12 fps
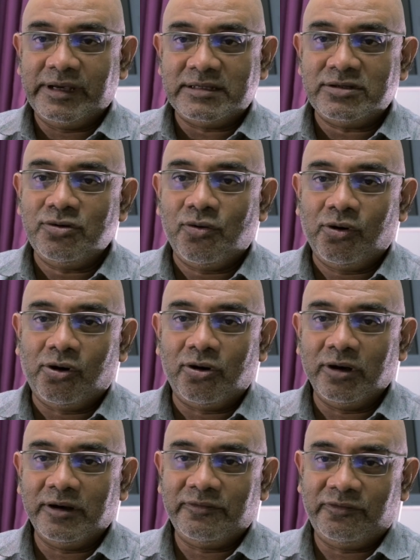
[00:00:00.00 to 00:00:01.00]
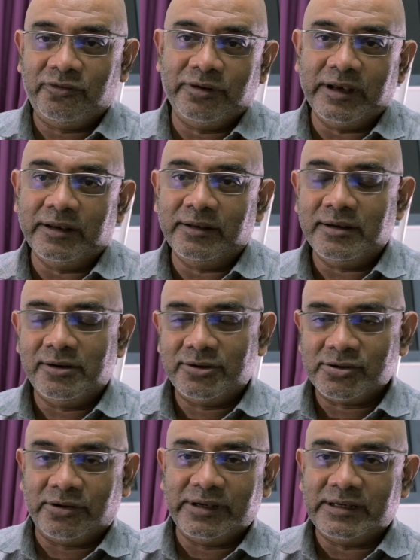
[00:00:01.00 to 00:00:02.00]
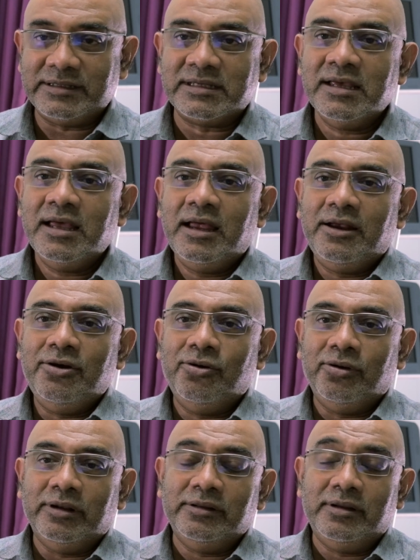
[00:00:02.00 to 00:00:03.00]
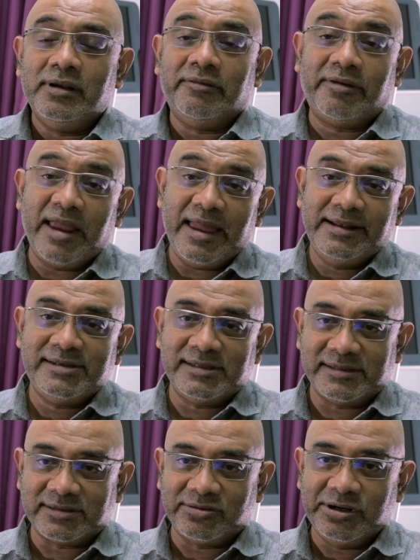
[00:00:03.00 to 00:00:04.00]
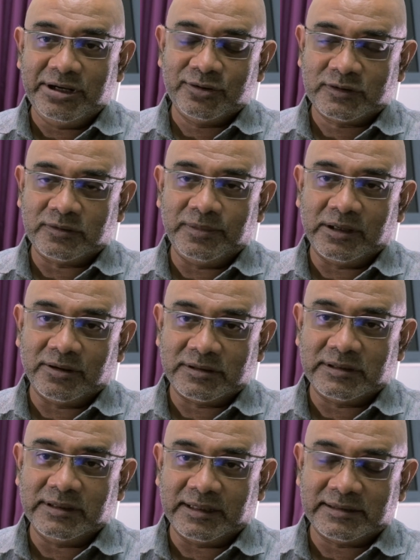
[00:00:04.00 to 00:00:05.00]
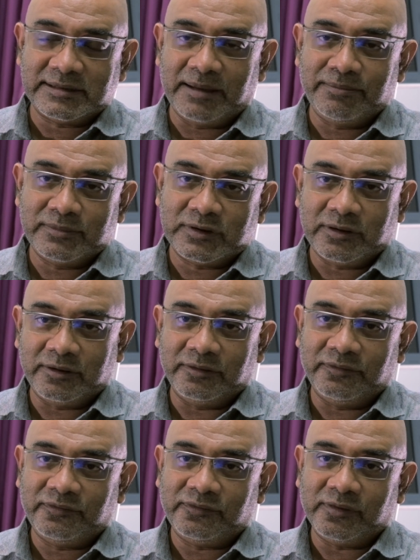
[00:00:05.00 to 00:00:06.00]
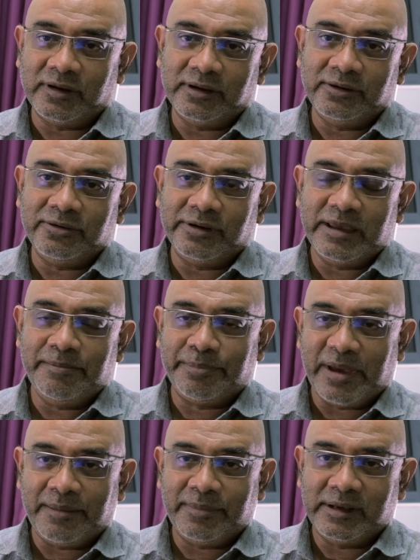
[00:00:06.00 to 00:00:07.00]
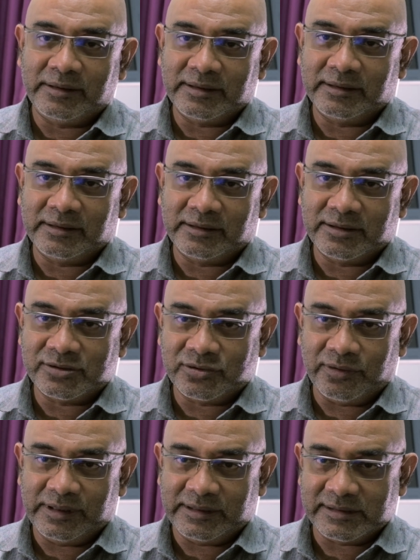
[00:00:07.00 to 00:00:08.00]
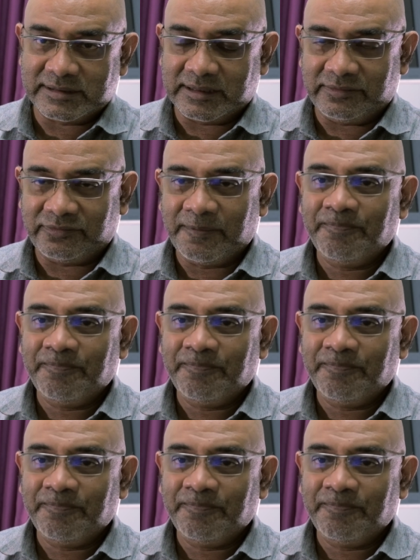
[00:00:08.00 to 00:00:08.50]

is no longer fluid. The range is reduced because there's some sort of impairment in the joint itself.